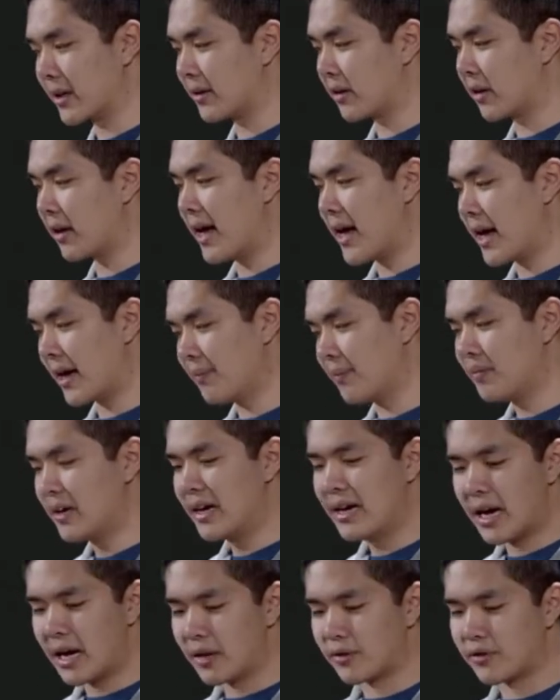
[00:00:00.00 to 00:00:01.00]
it's saying,
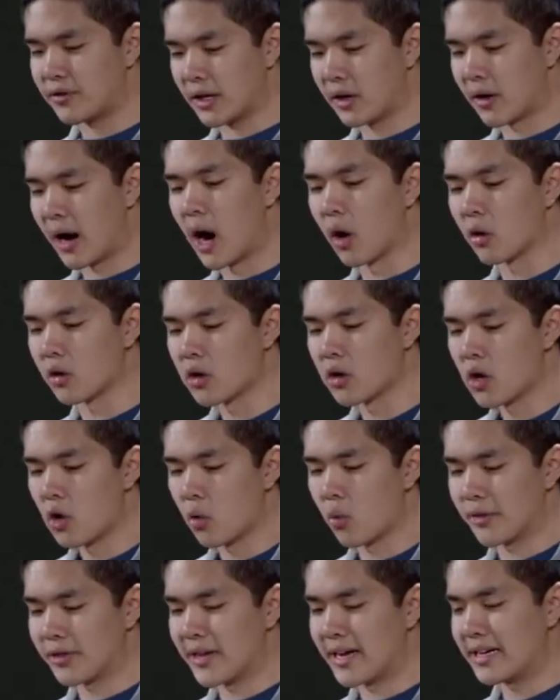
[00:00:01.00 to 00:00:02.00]
and figure out
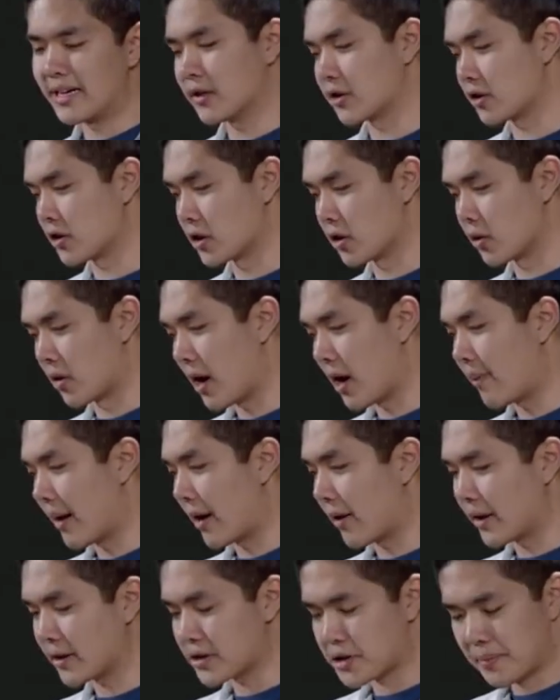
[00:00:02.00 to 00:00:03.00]
what they need to do
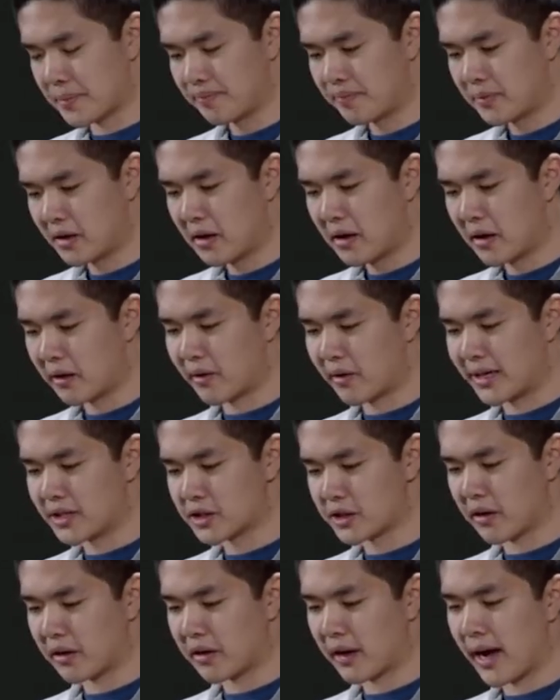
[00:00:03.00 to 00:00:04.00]
about it. So I can
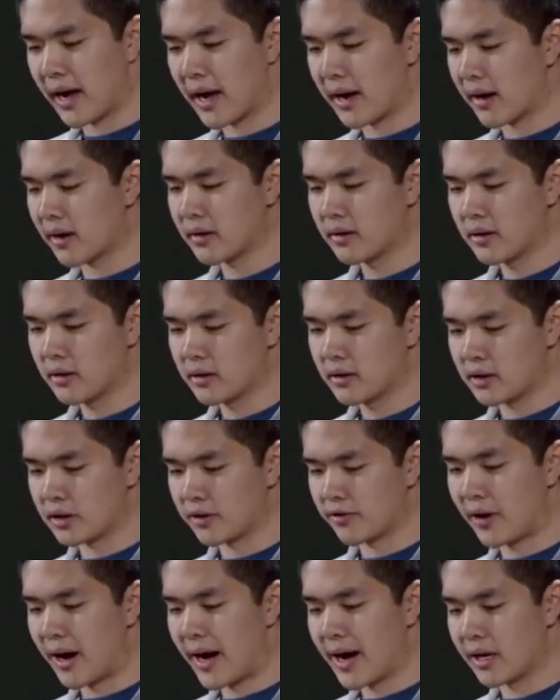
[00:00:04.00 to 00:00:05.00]
just say,
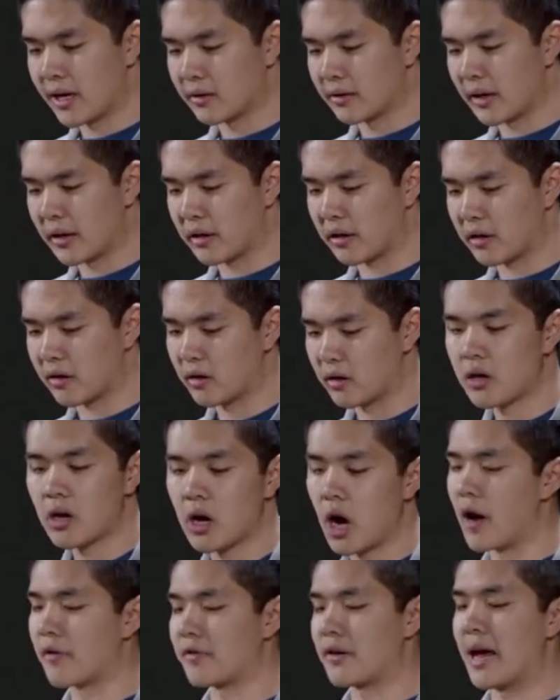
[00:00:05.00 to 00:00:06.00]
define a list
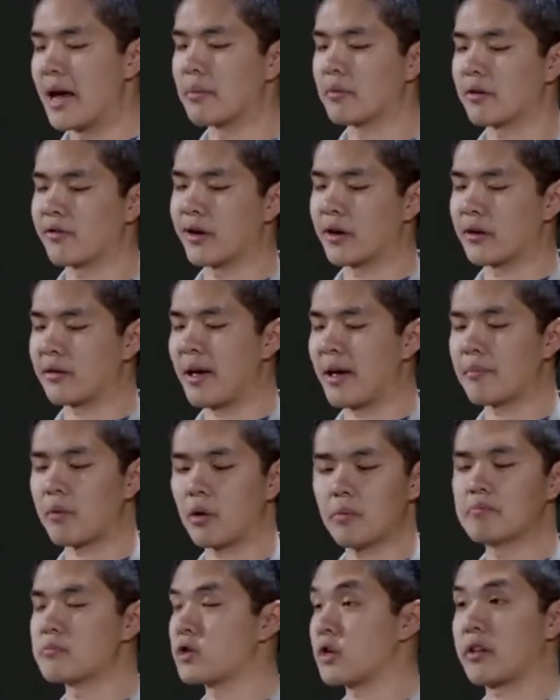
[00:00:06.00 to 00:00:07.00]
of names, for example,
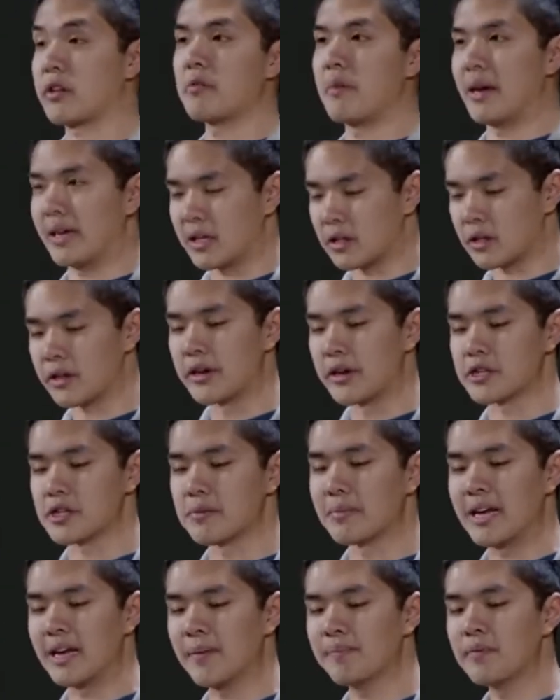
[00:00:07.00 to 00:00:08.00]
just to make it clear to
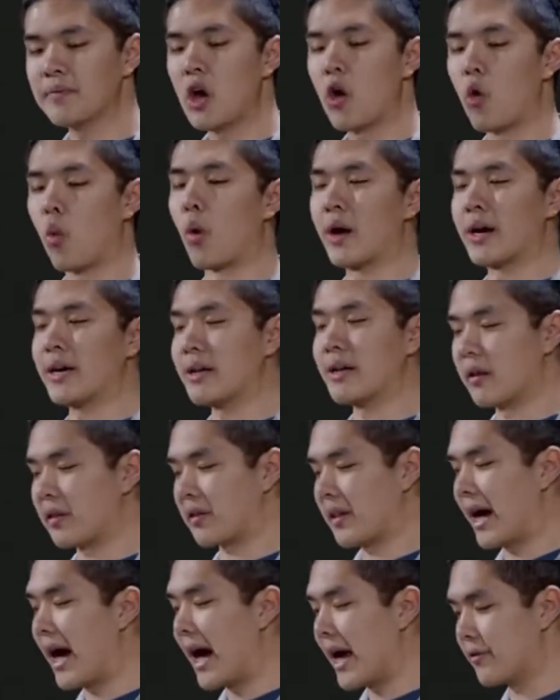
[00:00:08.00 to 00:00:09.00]
me what it is
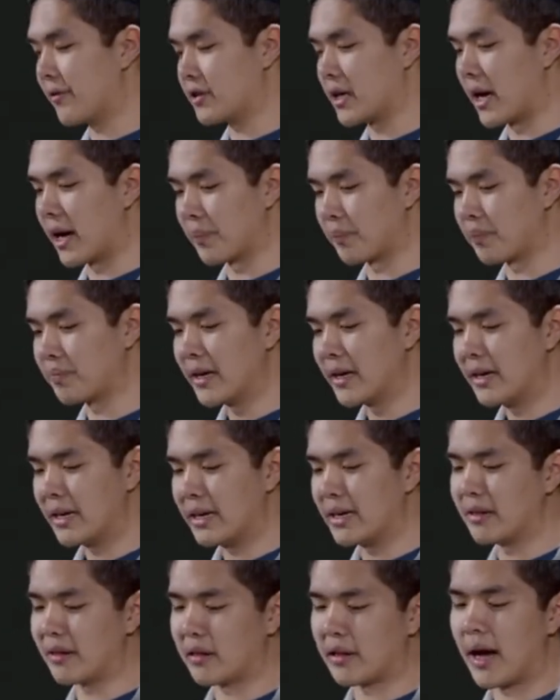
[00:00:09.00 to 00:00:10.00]
that I have done
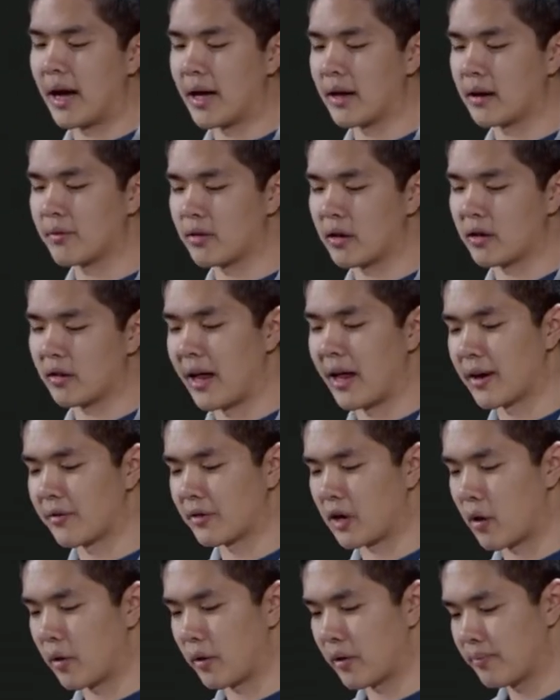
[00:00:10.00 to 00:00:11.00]
inside of this line of
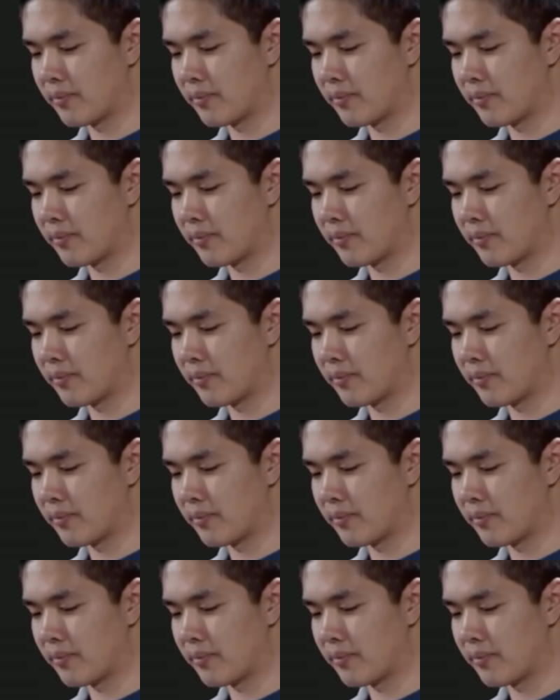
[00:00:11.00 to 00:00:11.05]
code.